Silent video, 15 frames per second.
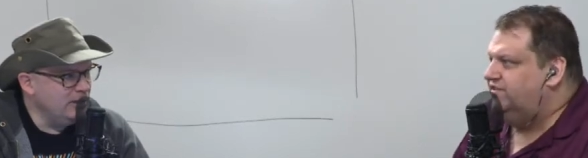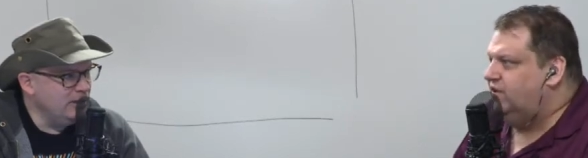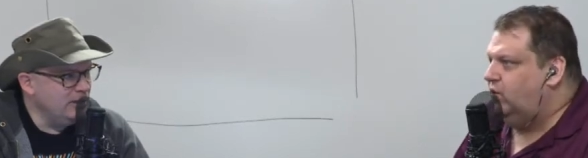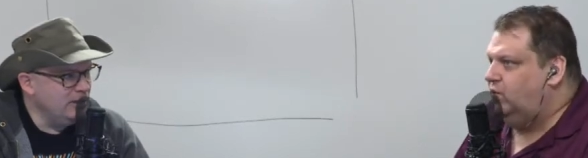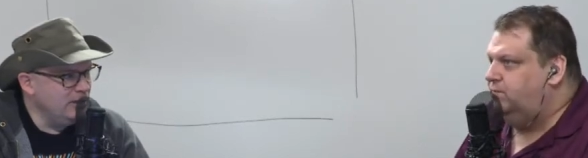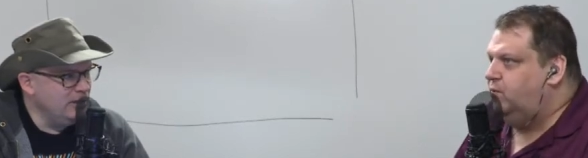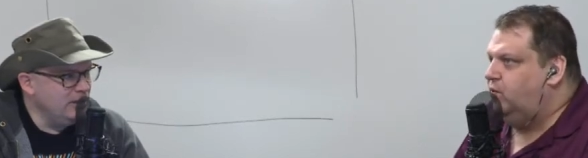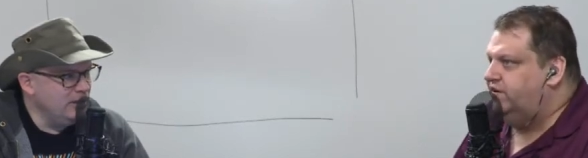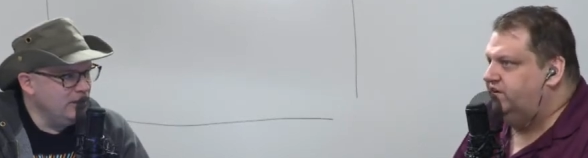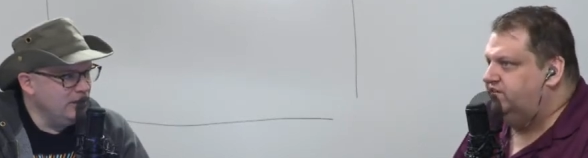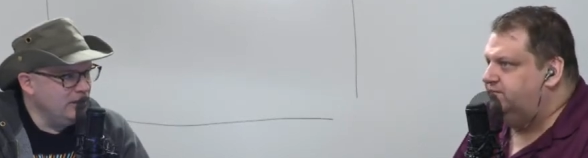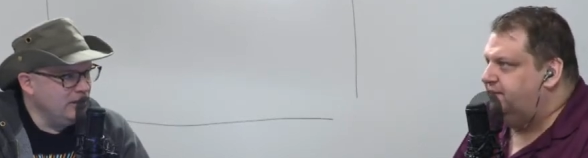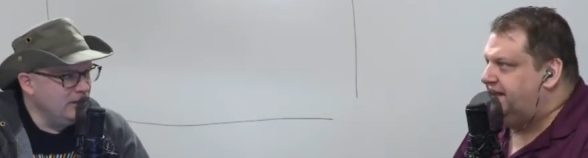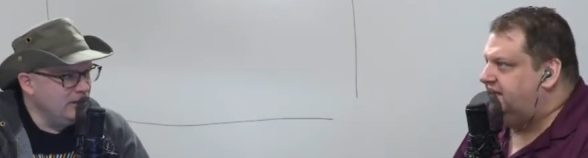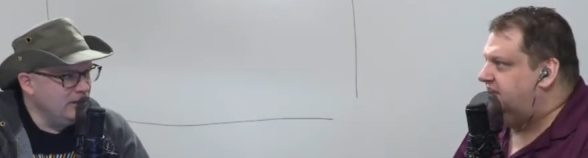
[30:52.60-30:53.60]
Speaker 1: whole point on
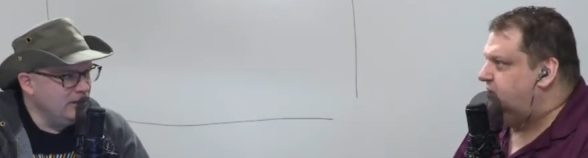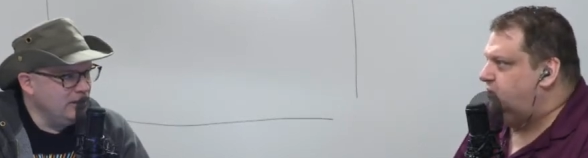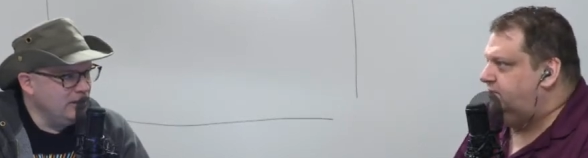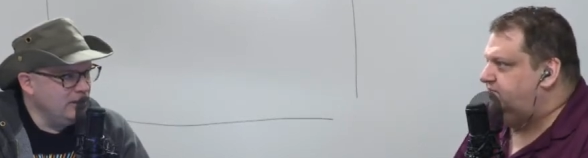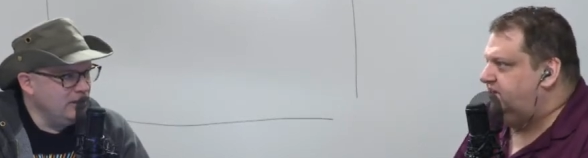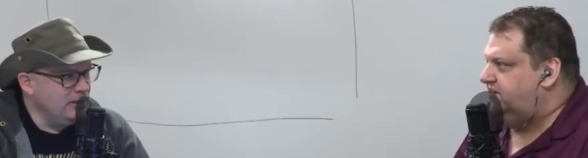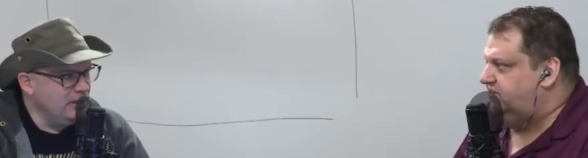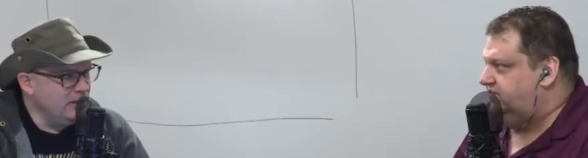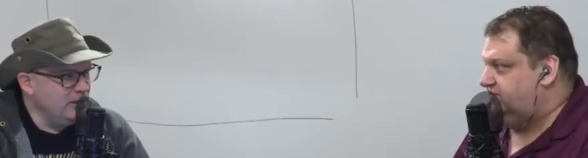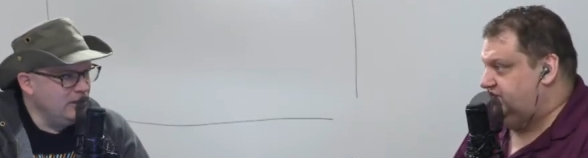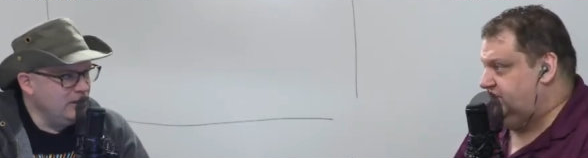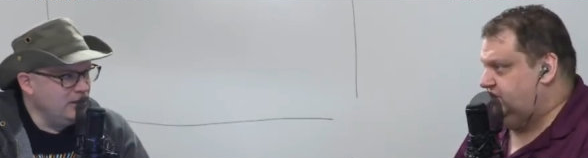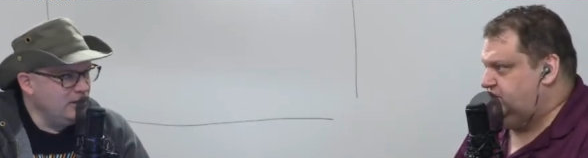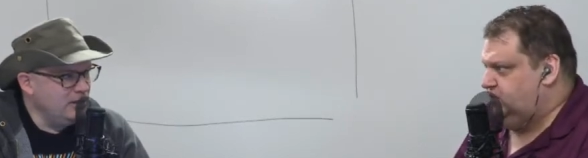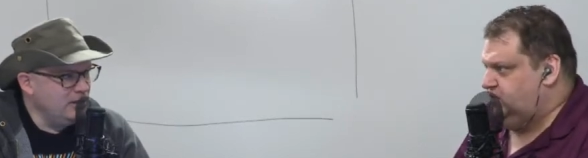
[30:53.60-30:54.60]
the banking website is to
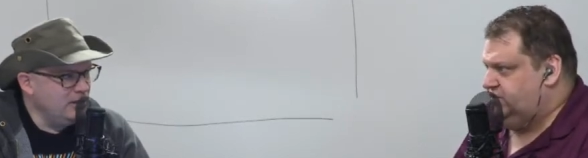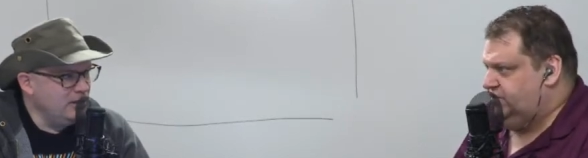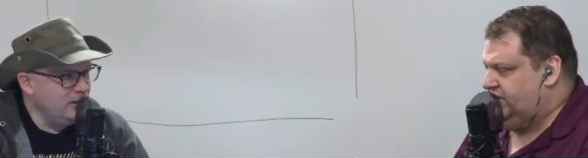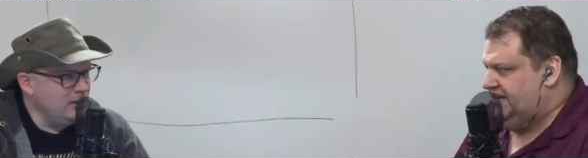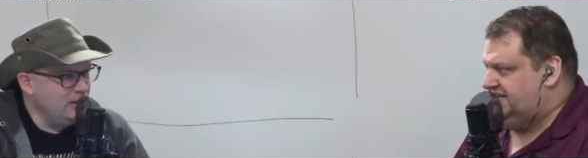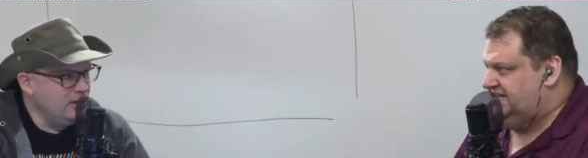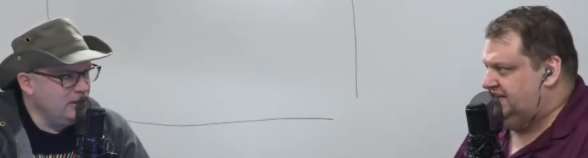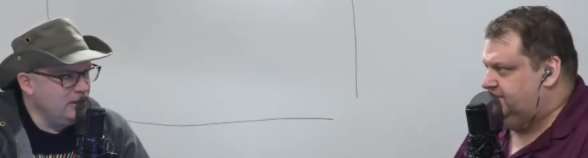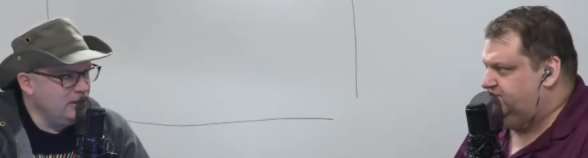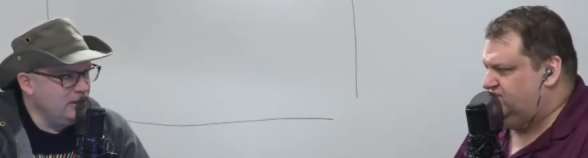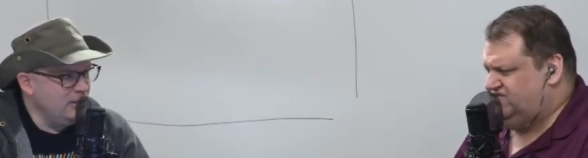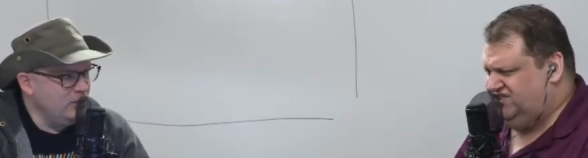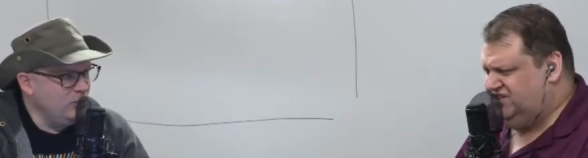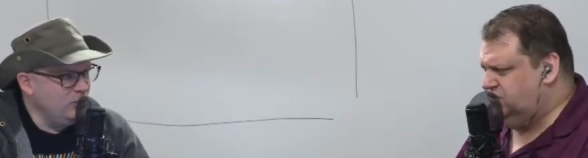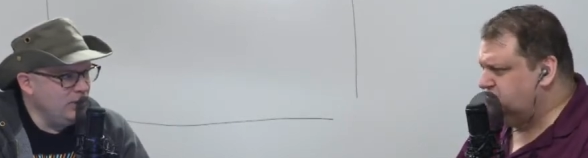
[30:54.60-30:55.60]
tell you where their ATMs are.
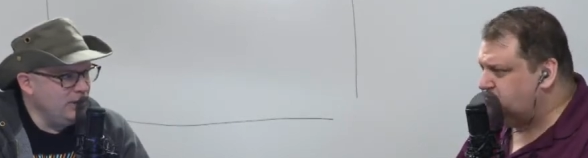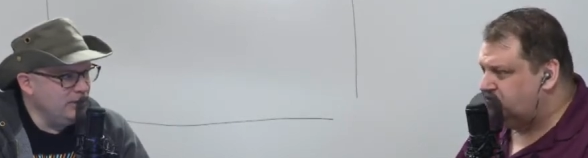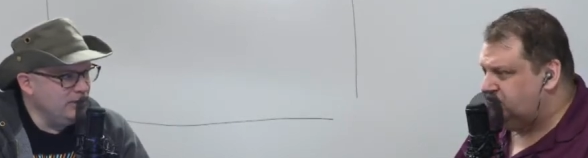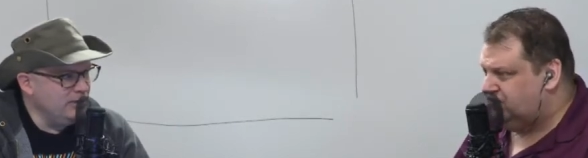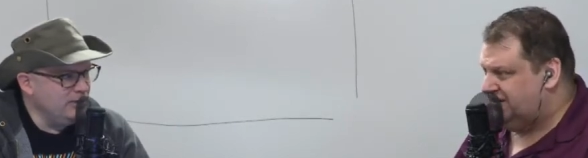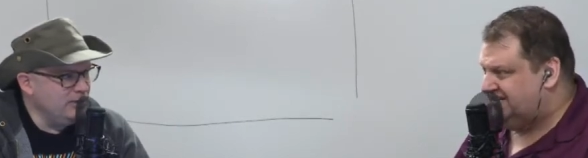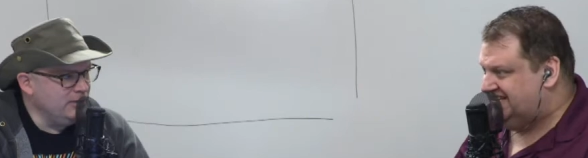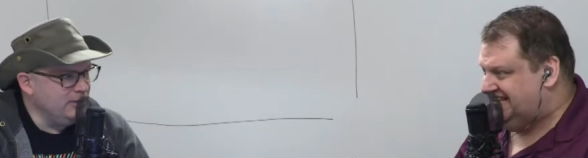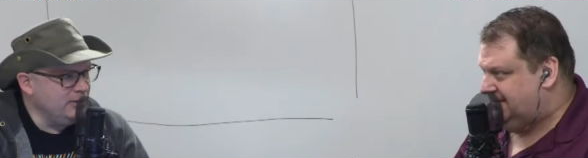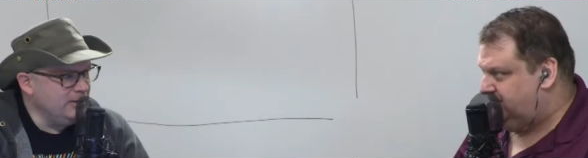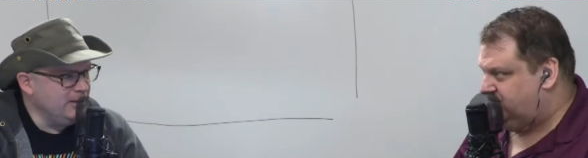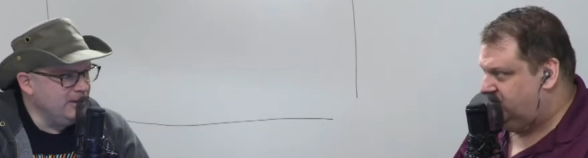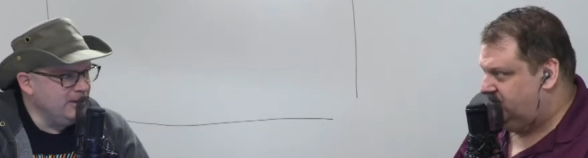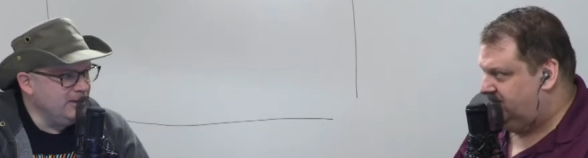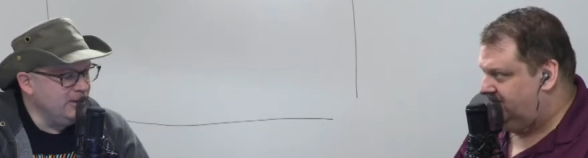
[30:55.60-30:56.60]
She knows Right. where their
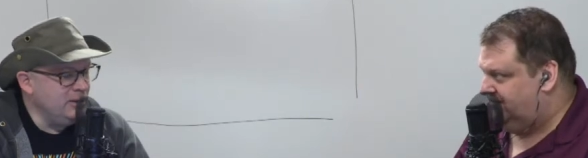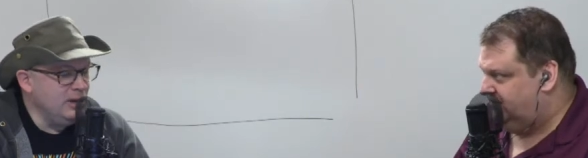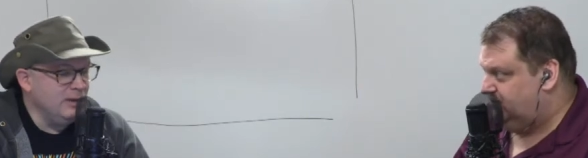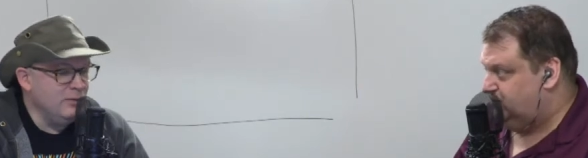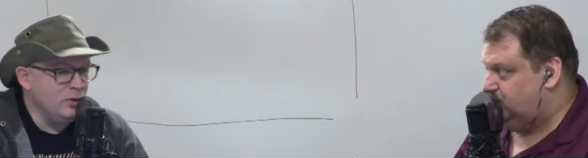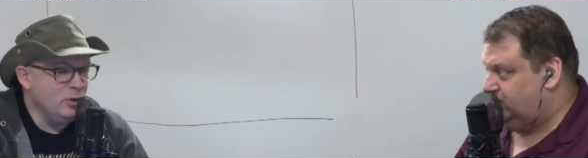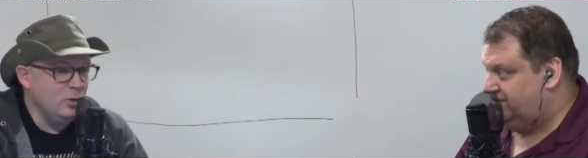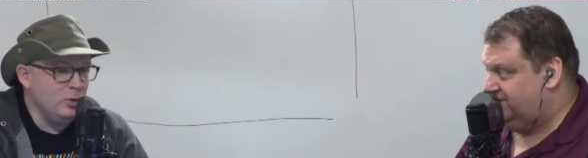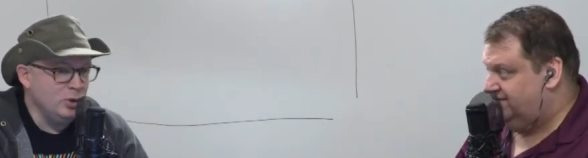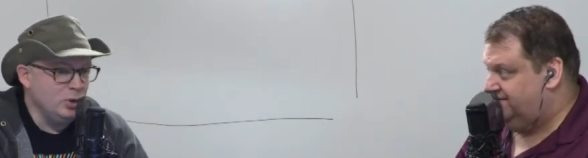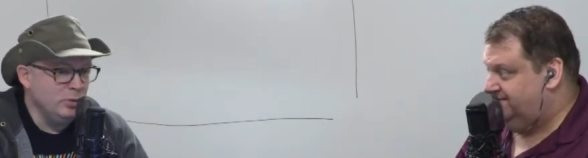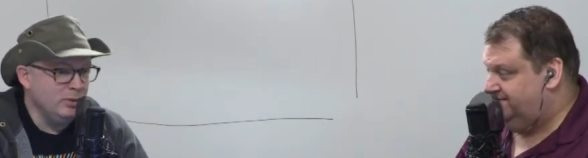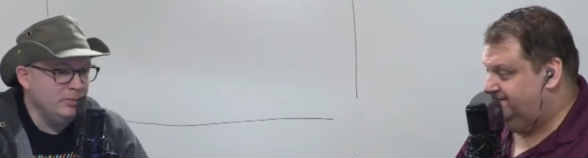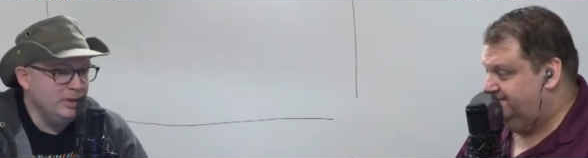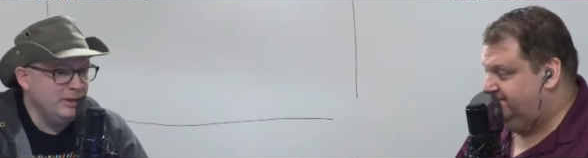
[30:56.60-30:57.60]
ATMs are. You never know. A
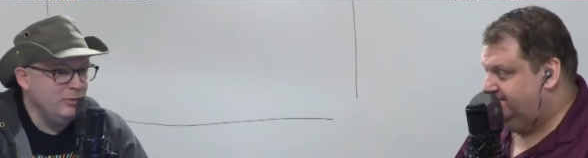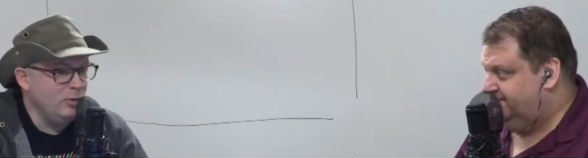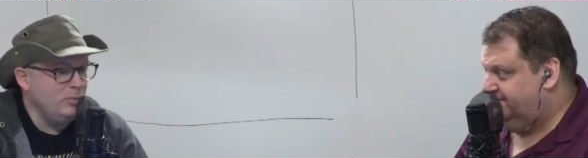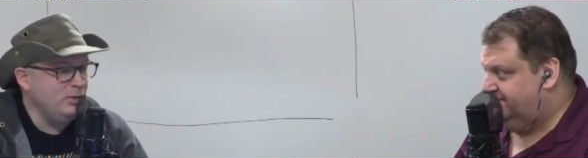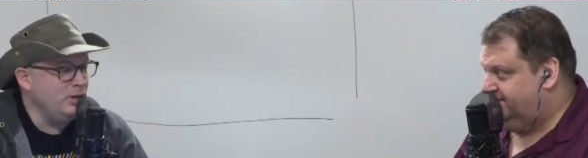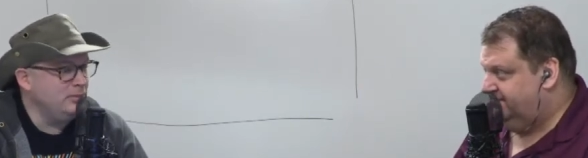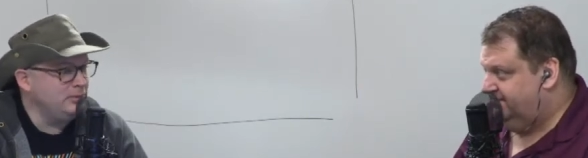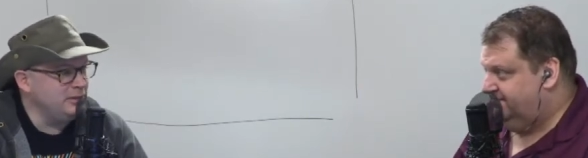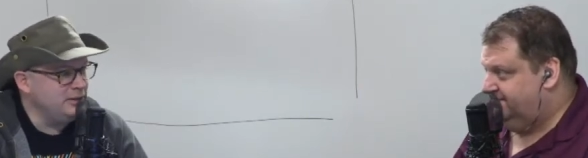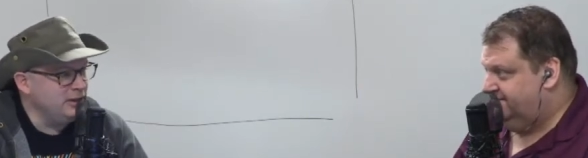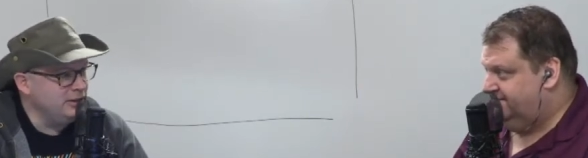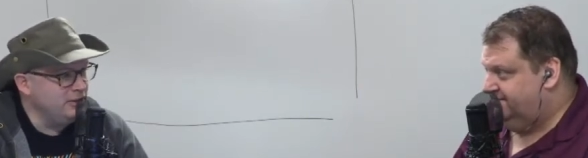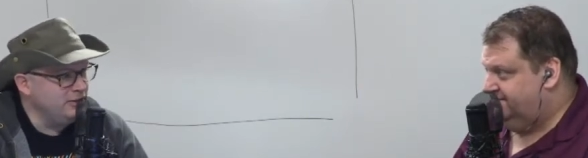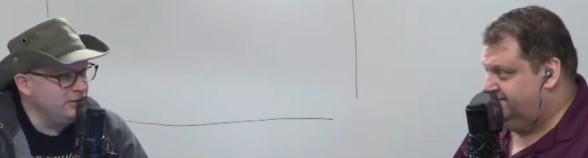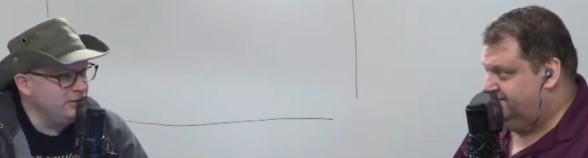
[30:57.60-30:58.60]
new one might have opened up just
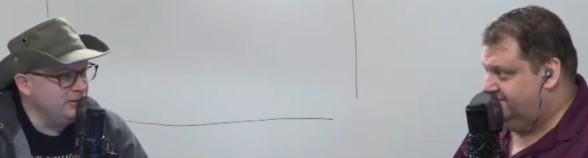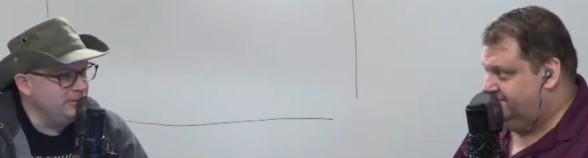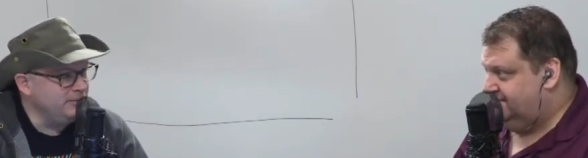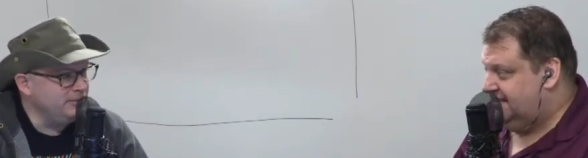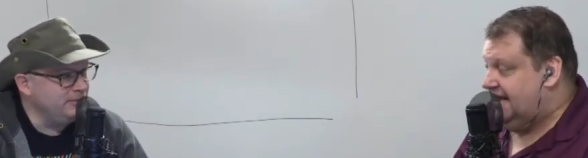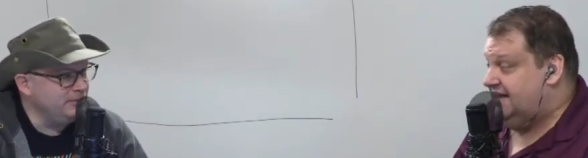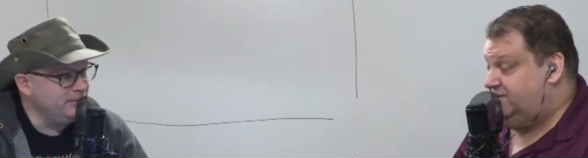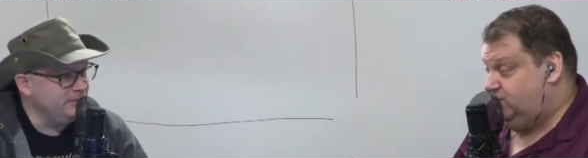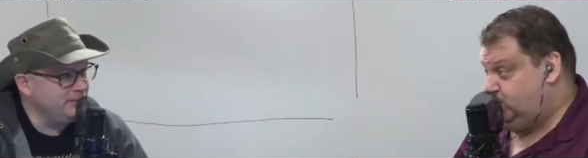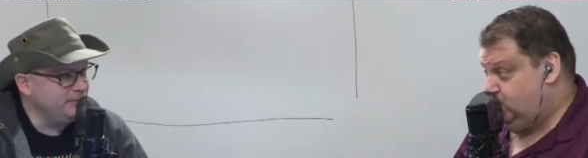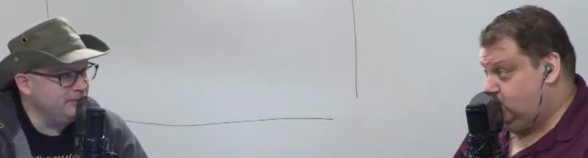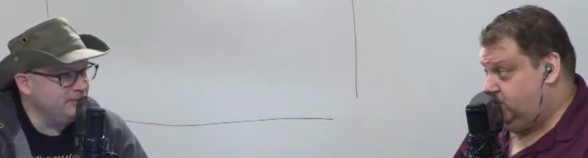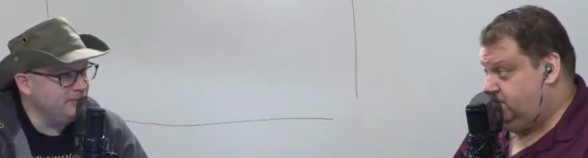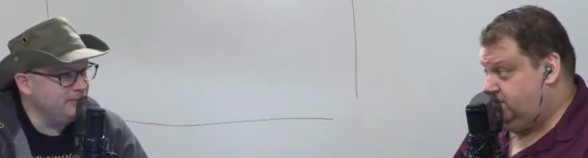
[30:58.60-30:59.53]
down the street. Yeah, New York.